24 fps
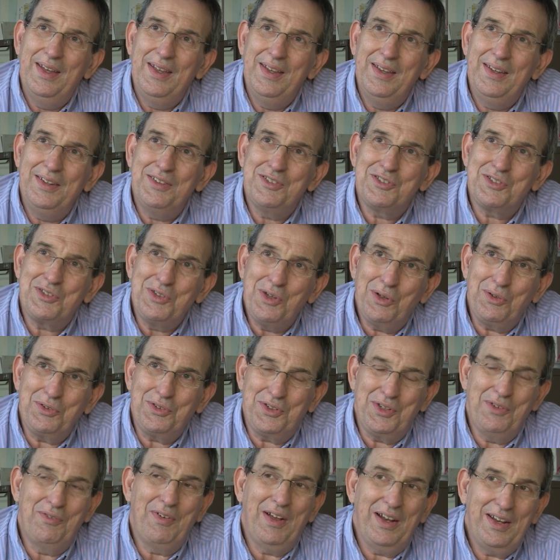It's not
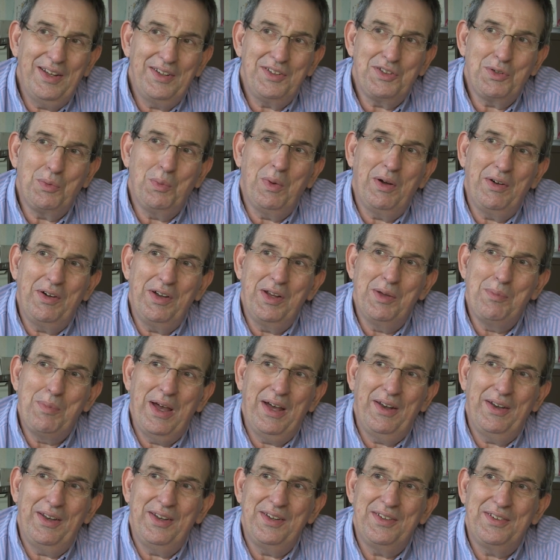so valid to worry
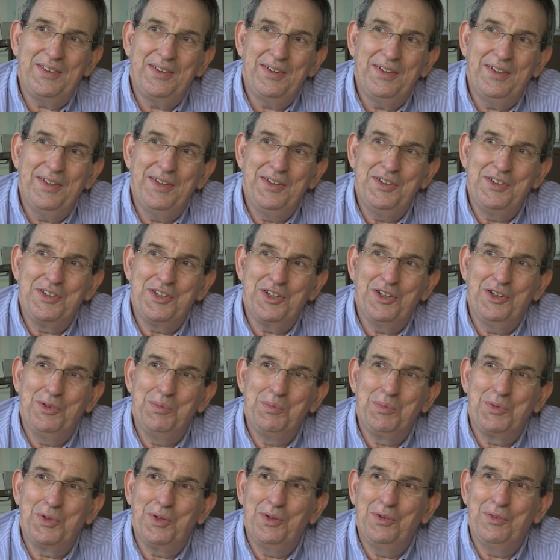about it in
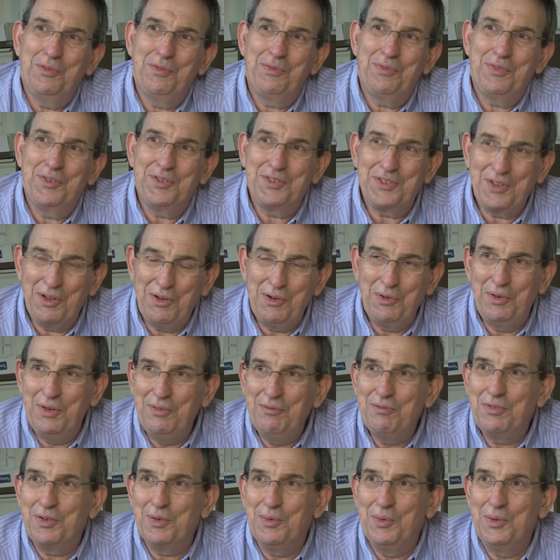terms of the solar
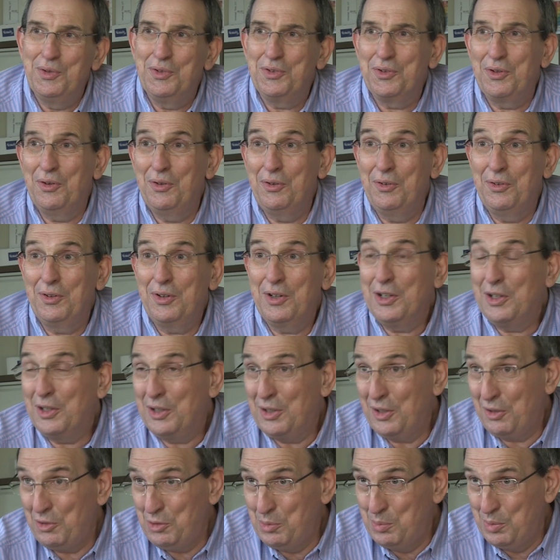influence on
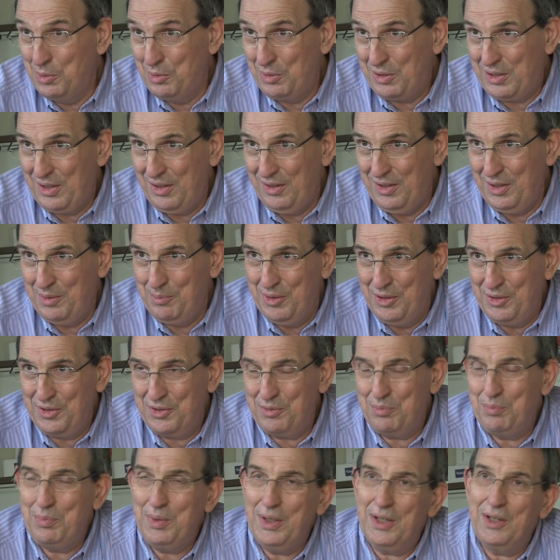global
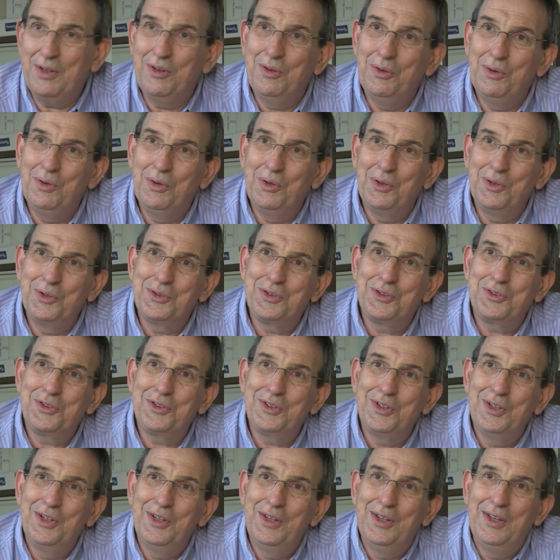climate,
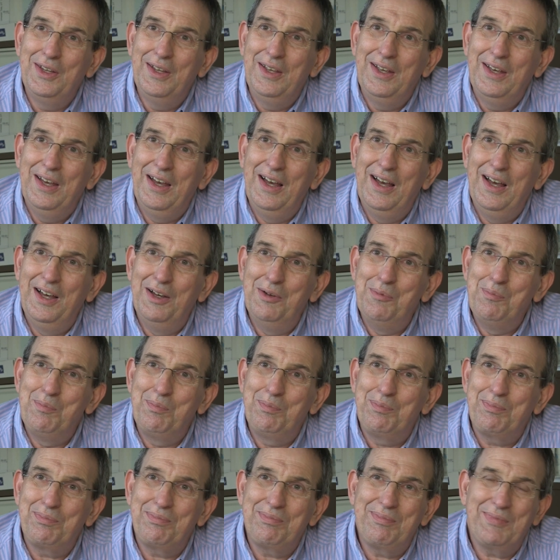because
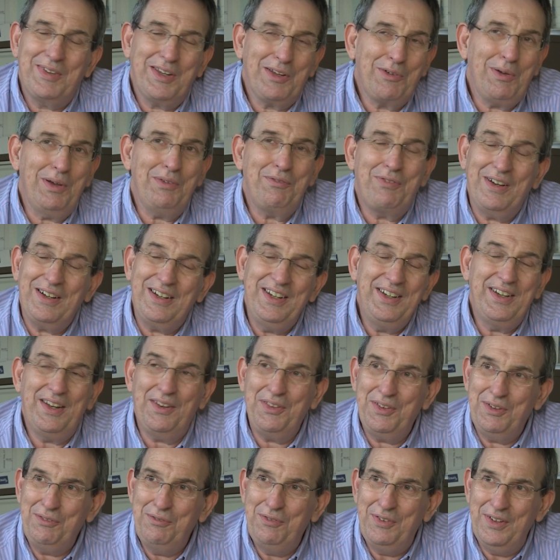quite frankly,
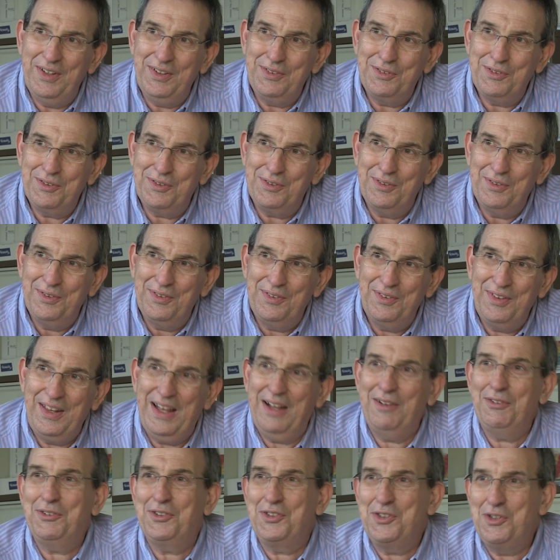nothing fits. The
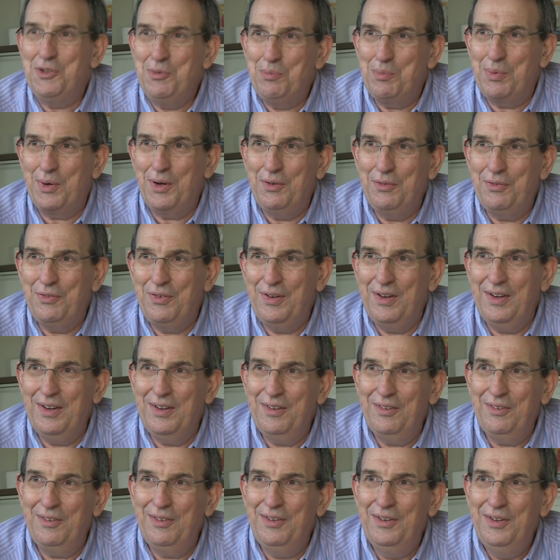altitude
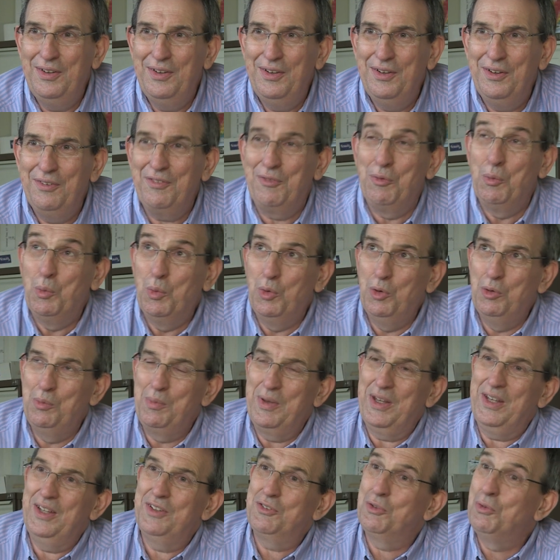profile of the
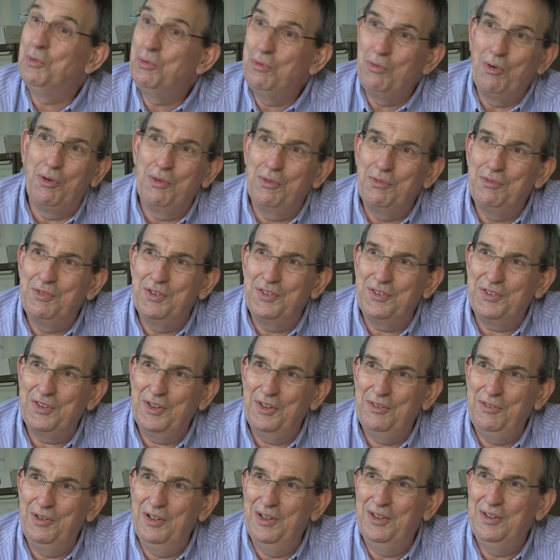warming is all wrong for
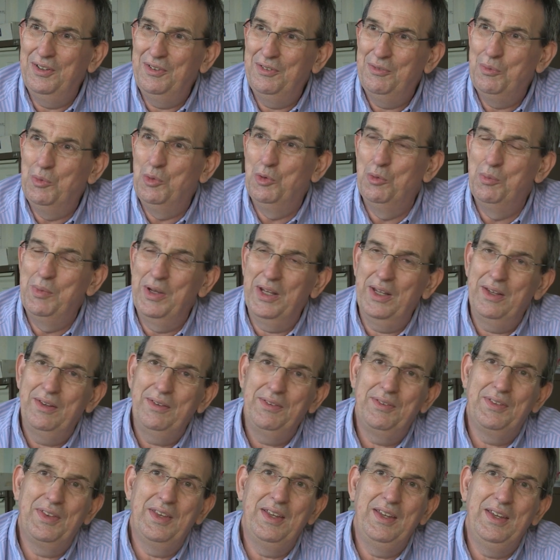solar warming.
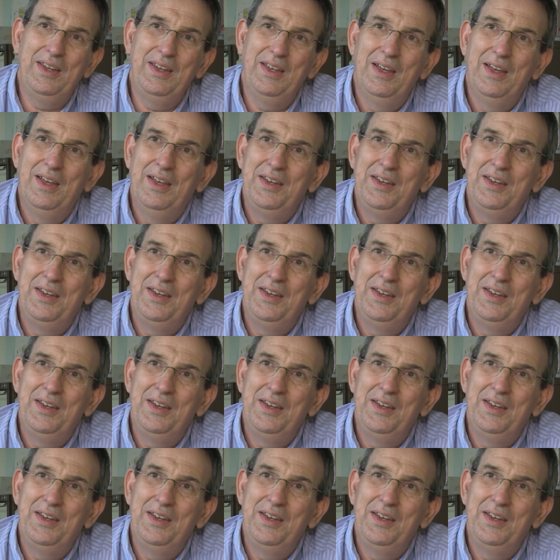The